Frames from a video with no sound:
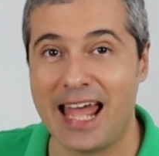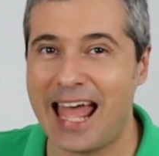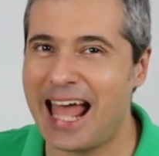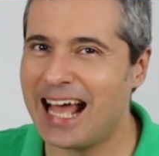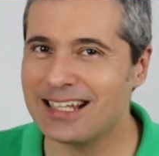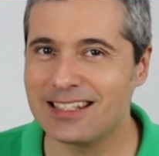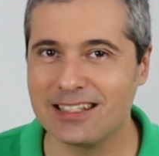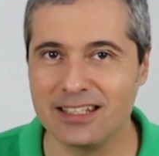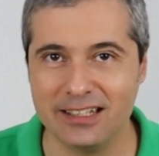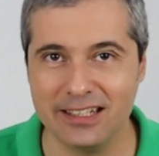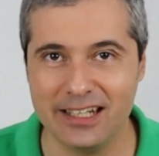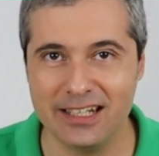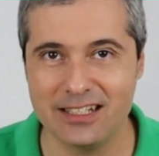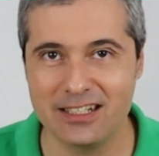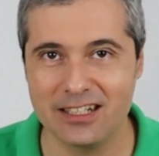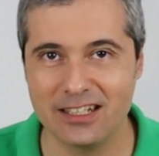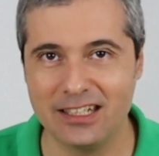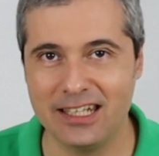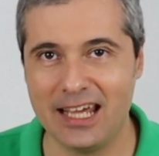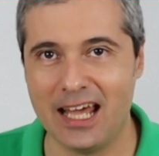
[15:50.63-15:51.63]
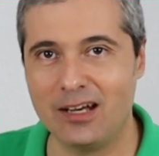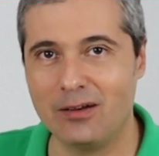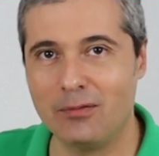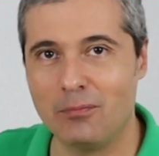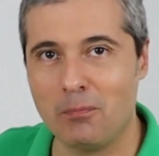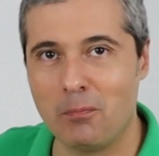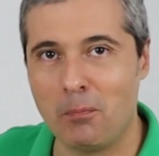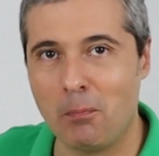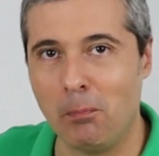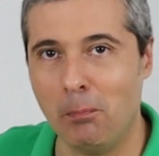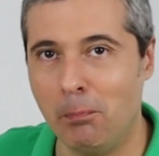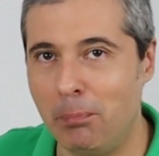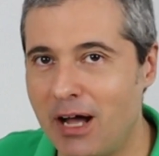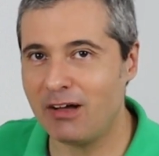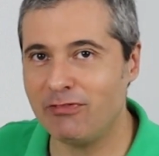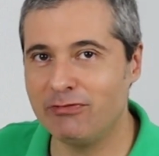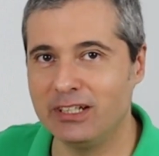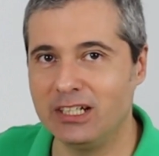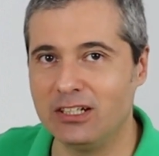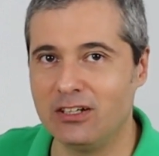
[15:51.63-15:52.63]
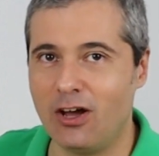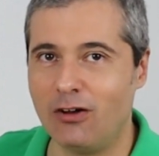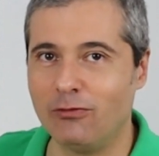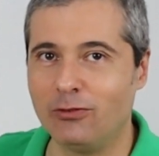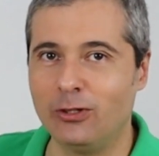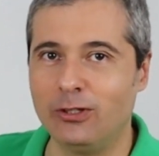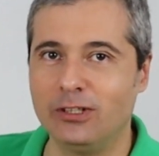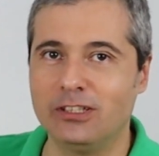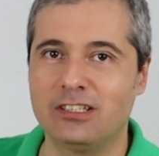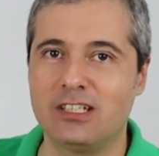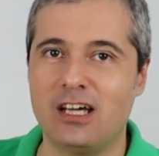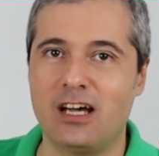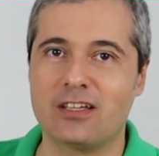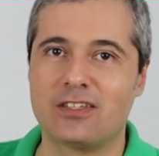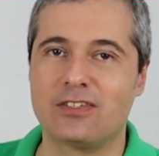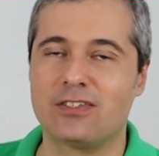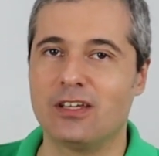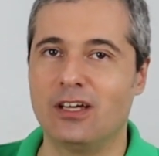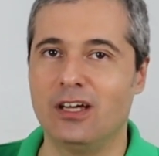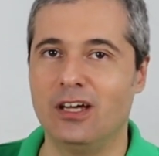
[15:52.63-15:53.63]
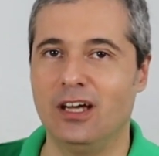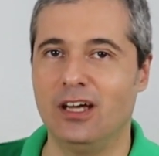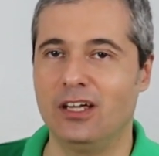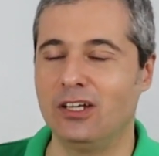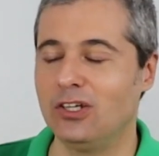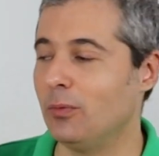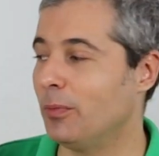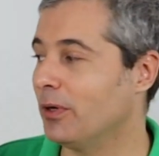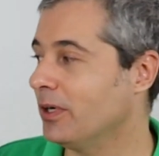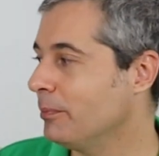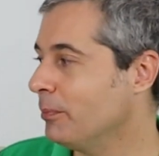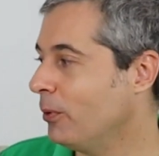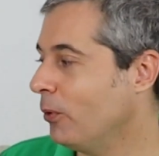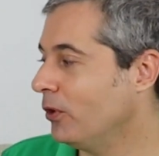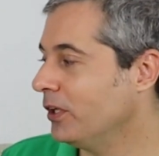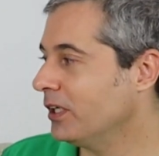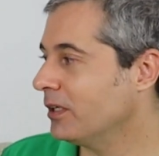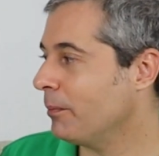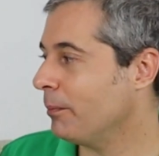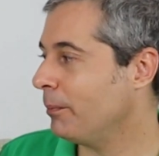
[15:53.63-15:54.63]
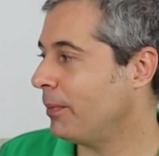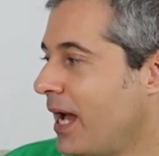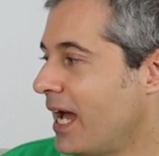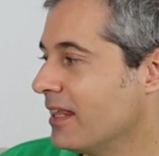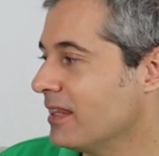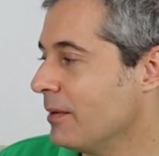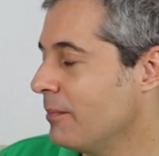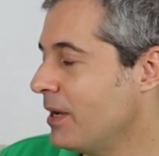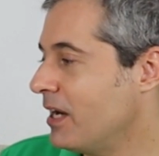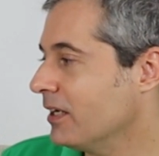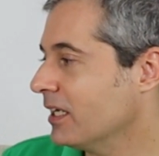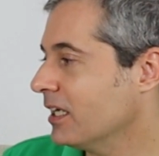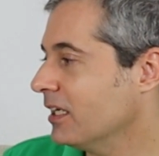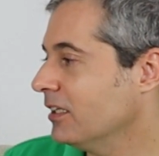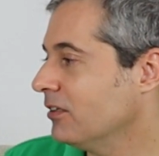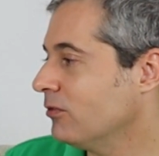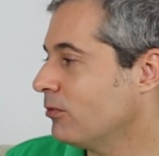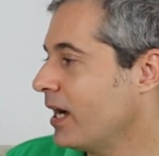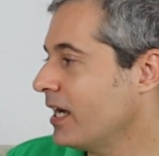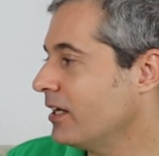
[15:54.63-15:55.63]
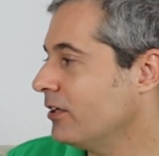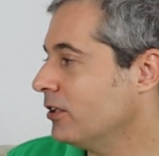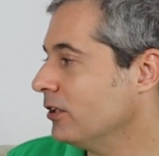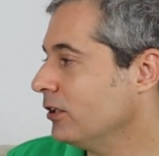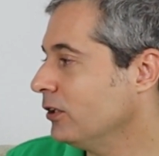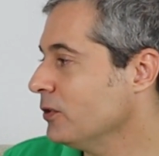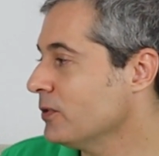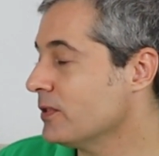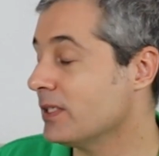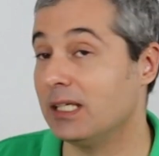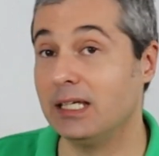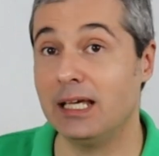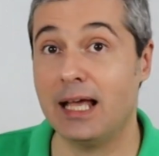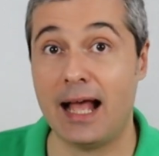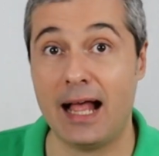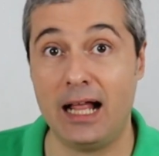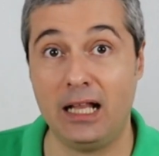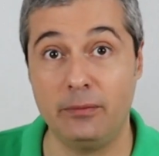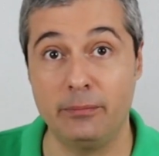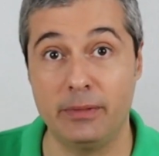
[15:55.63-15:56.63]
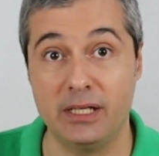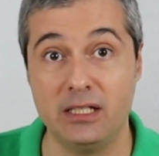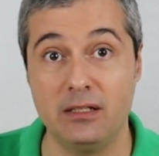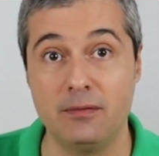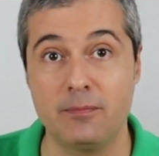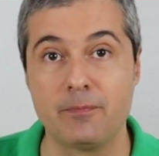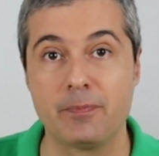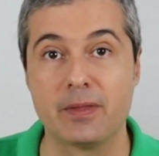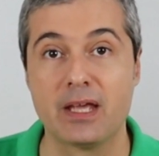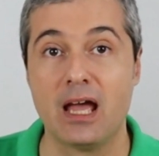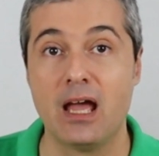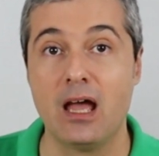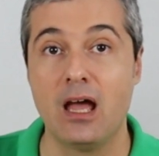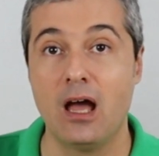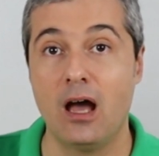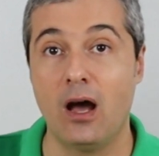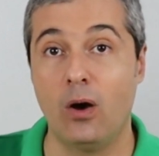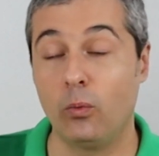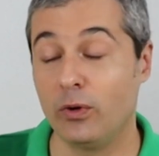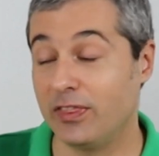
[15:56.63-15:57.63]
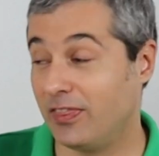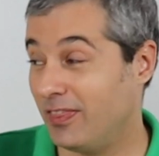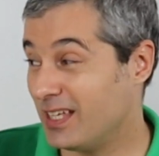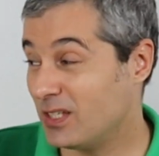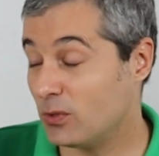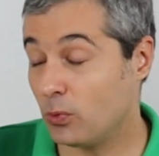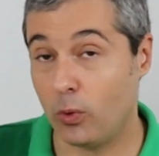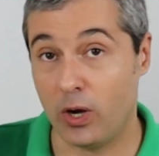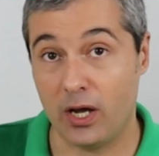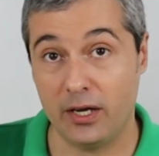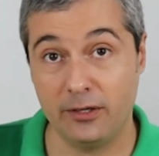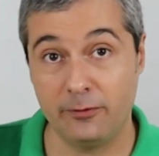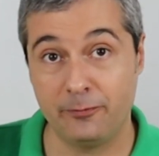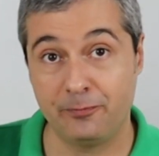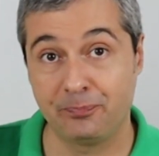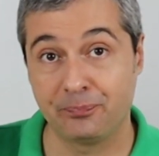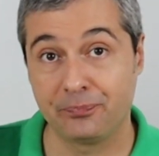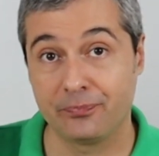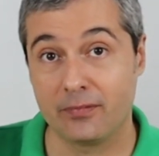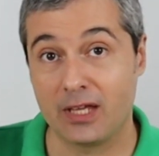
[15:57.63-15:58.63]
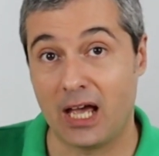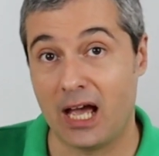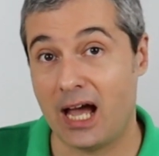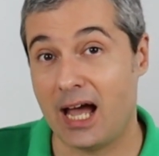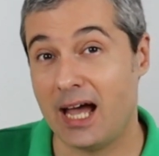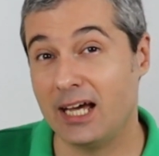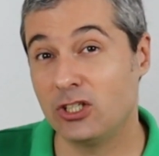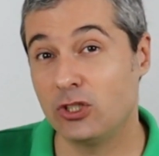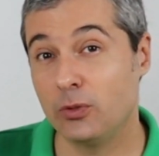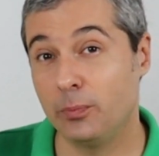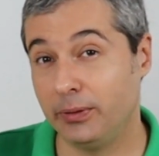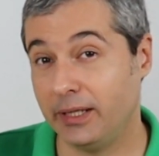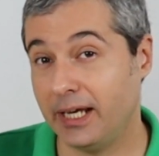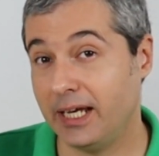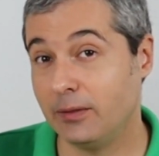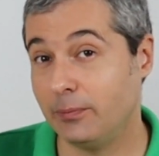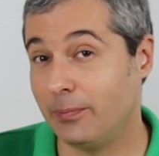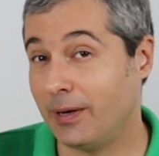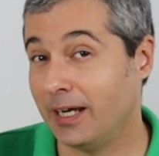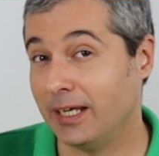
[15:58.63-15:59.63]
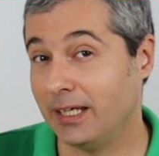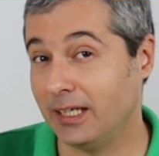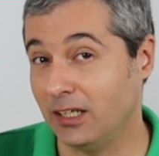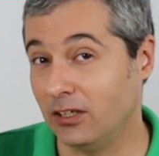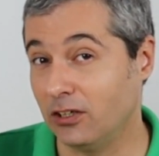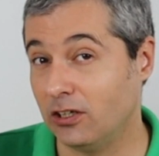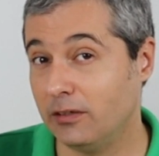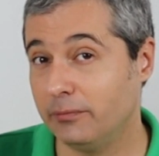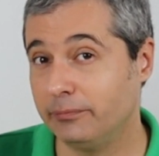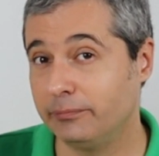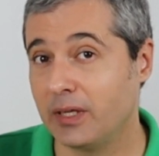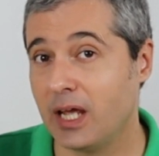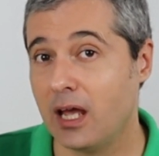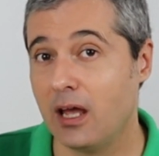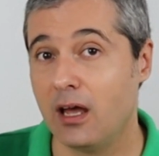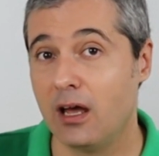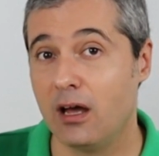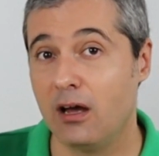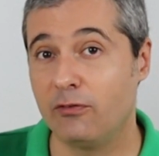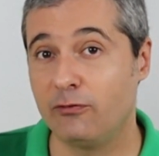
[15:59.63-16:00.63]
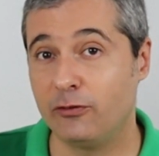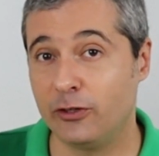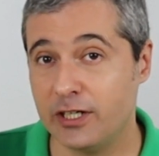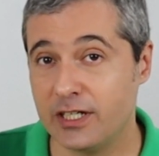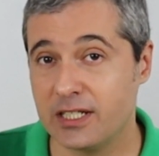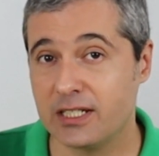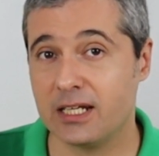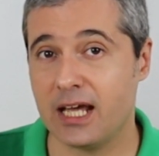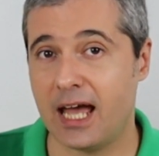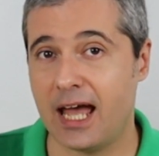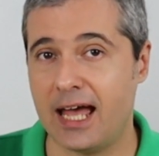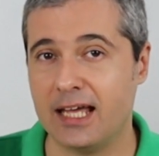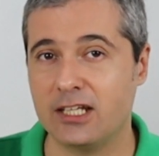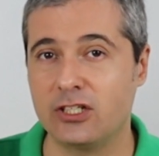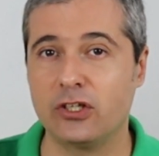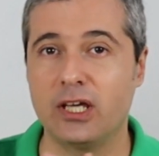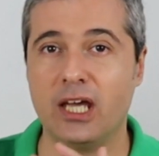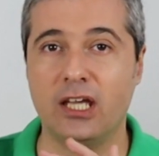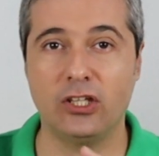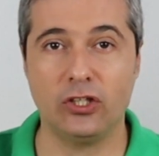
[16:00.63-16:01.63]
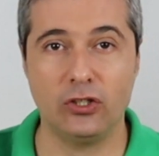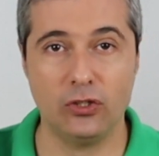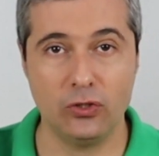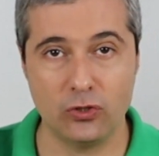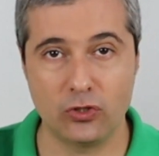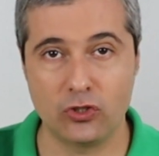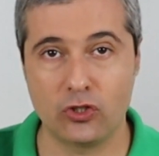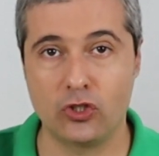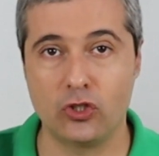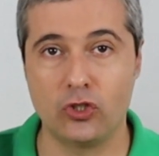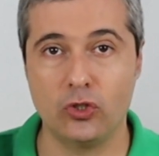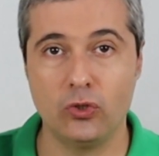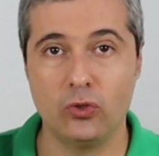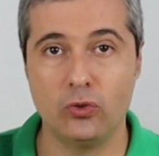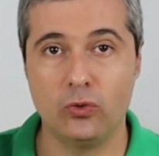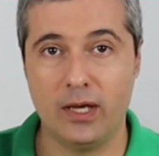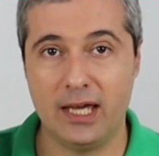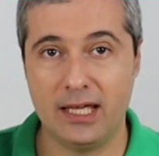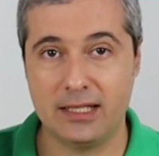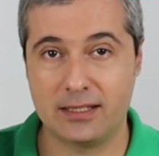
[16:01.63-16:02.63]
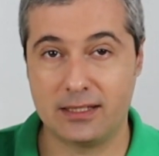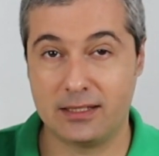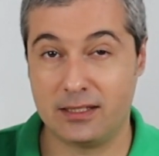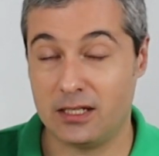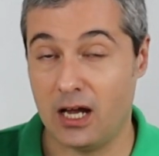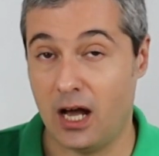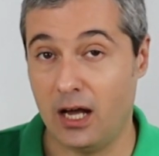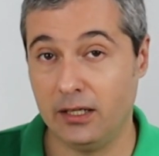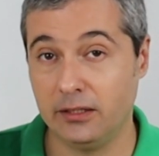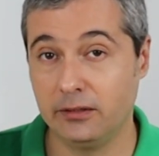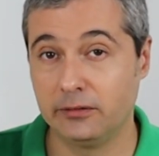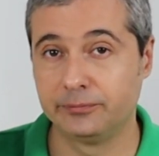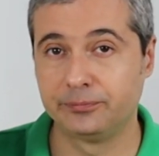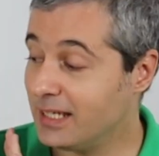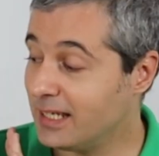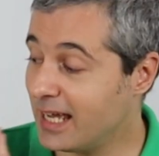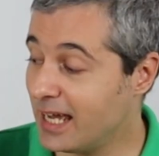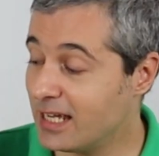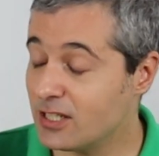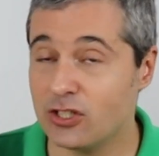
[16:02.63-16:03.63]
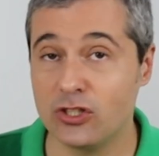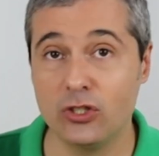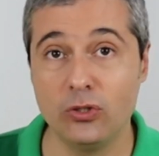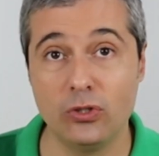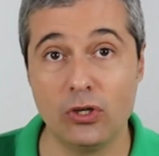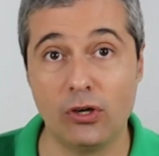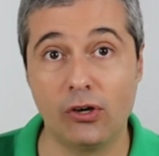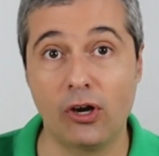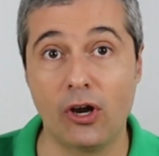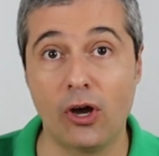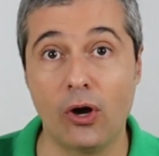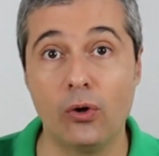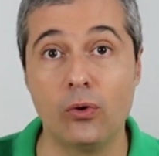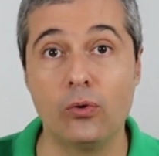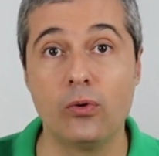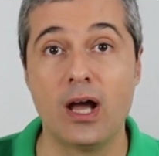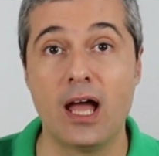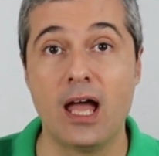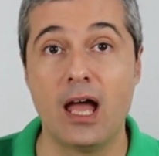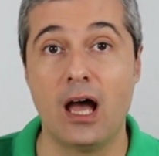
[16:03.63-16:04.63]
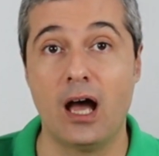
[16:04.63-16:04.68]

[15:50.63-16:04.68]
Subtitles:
excellent yet baffling novel Duck's Newberry Port by the American writer Lucy Ellmann. With this one, I had to play it by ear. First, I had to get used to its style. In case you don't know,